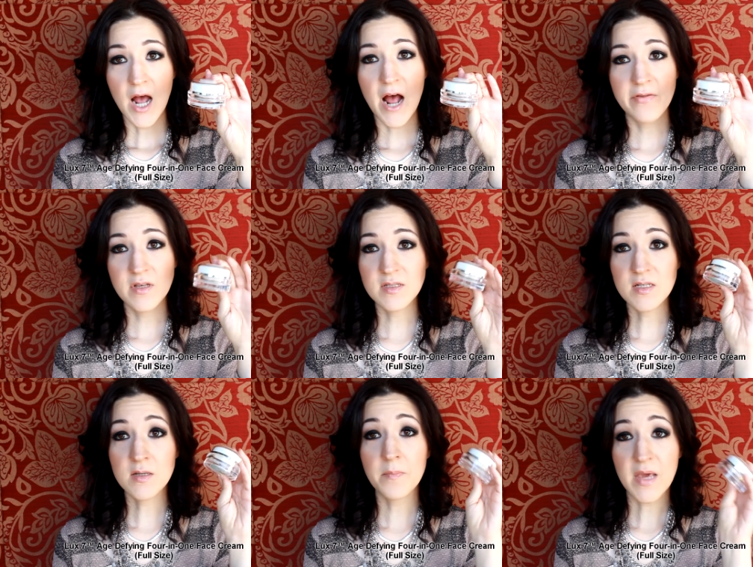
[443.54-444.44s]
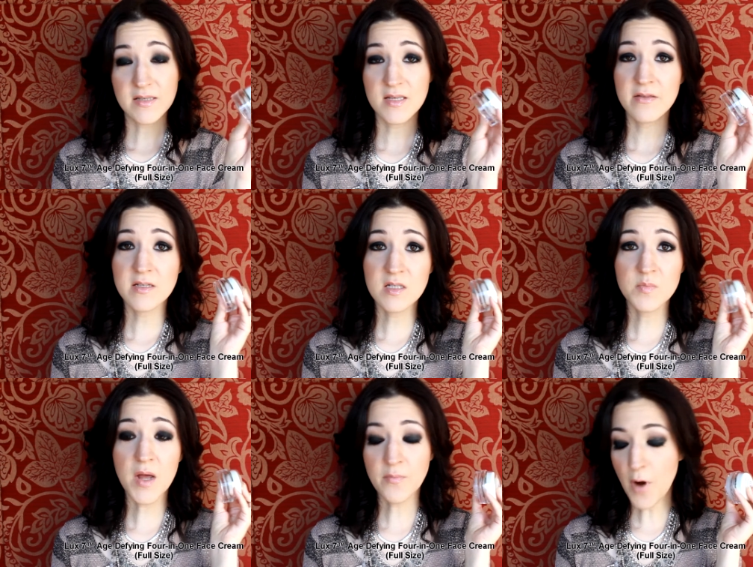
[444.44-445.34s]
And this is amazing. This
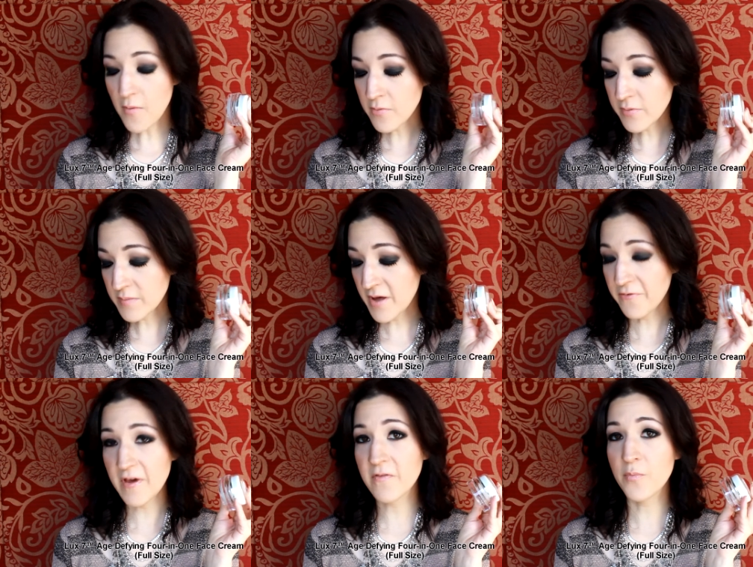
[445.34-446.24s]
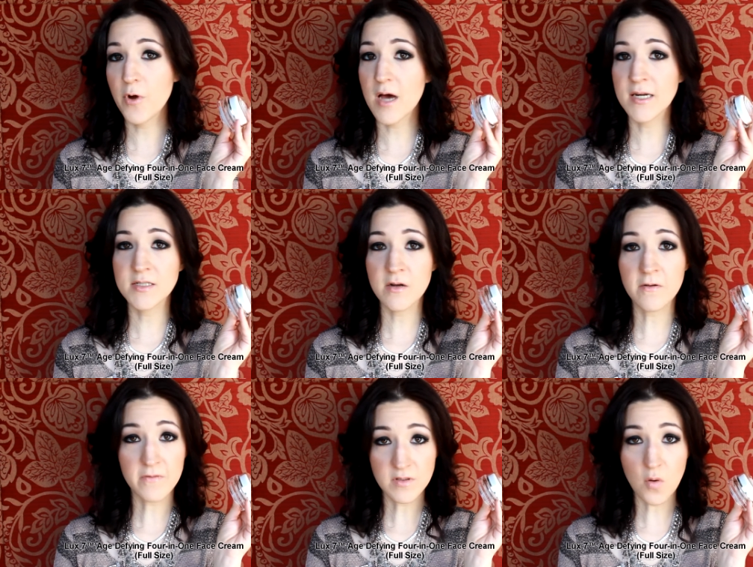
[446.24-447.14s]
is my probably my favorite product out
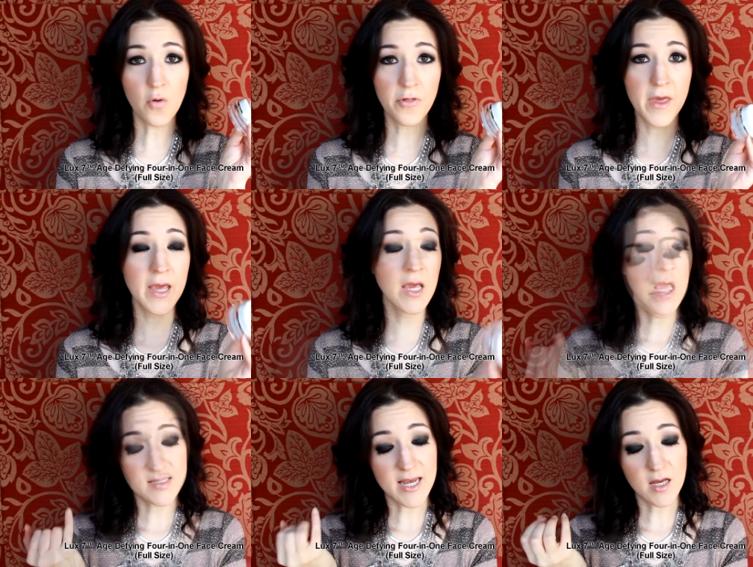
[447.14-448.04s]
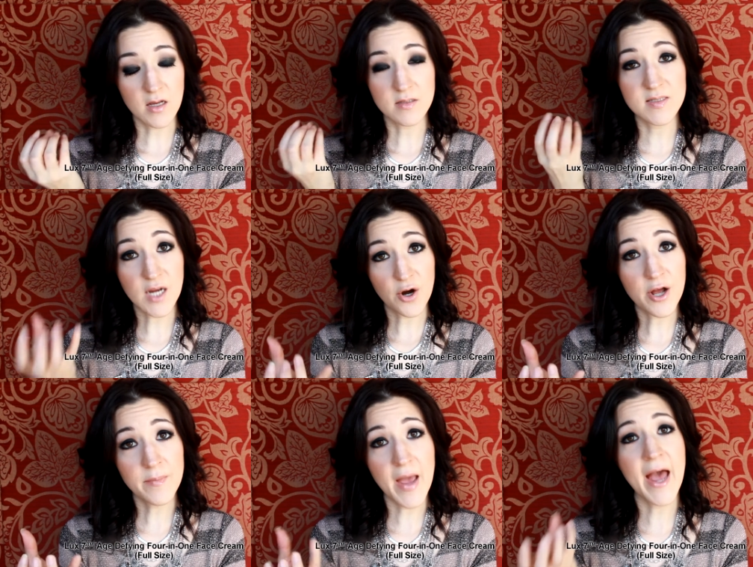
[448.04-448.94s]
of this whole thing. It's like a
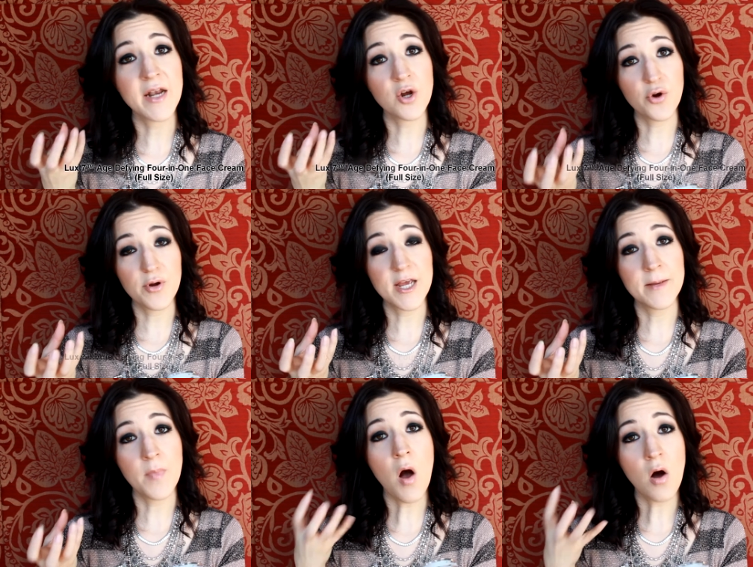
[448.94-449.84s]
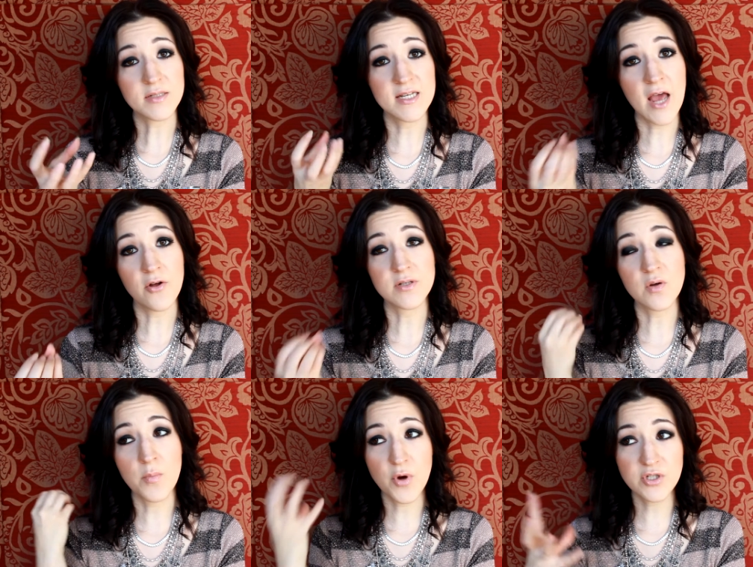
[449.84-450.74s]
serum and a cream all together.
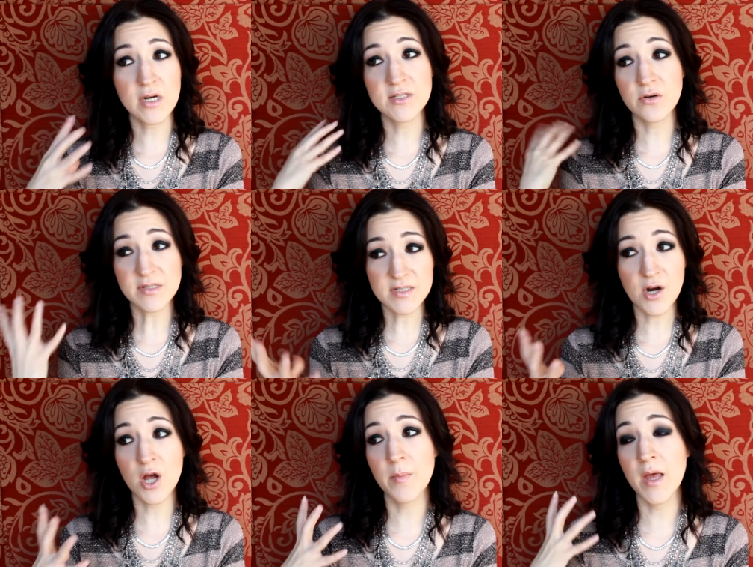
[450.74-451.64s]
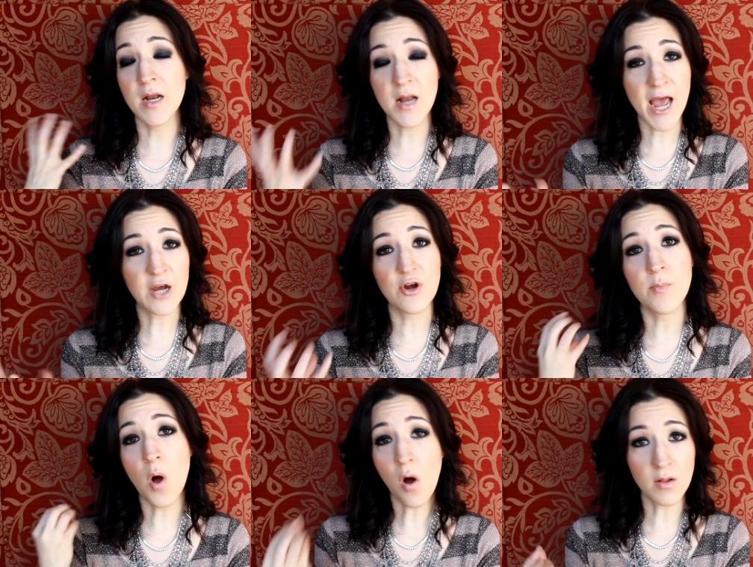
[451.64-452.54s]
So a moisturizer, a serum, and an eye
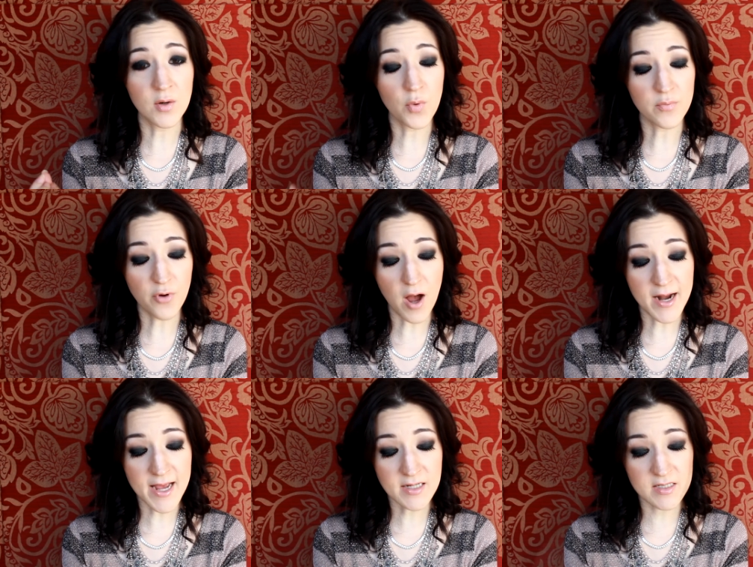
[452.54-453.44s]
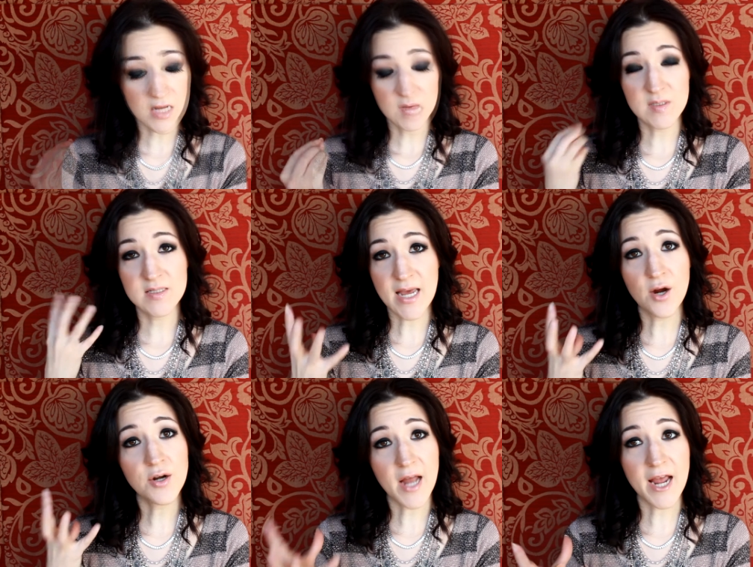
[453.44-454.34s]
cream all in one product. You can use this
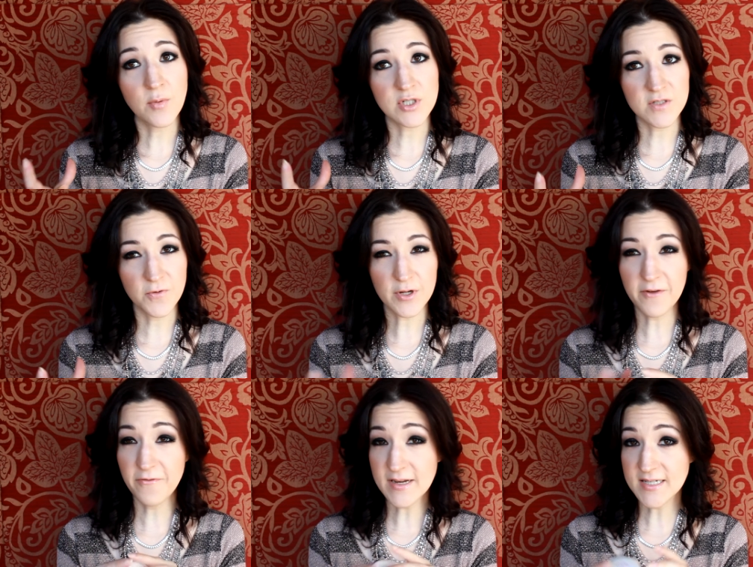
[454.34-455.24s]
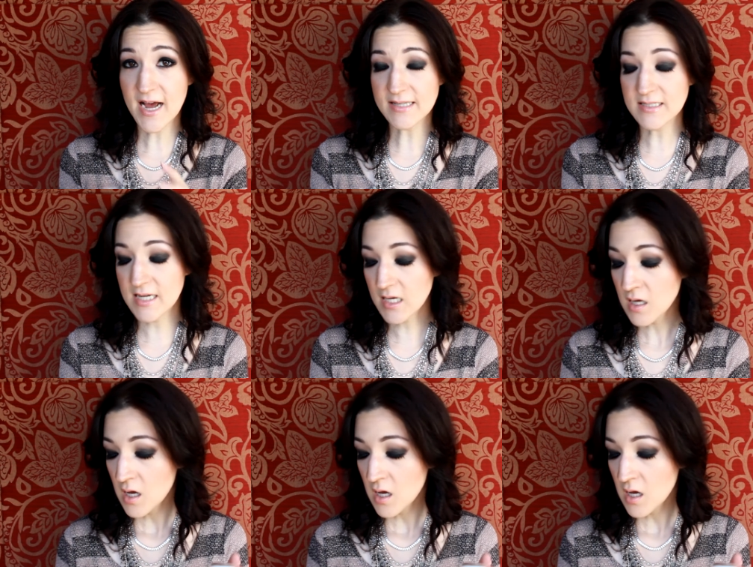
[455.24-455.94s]
day or night, which is really fantastic.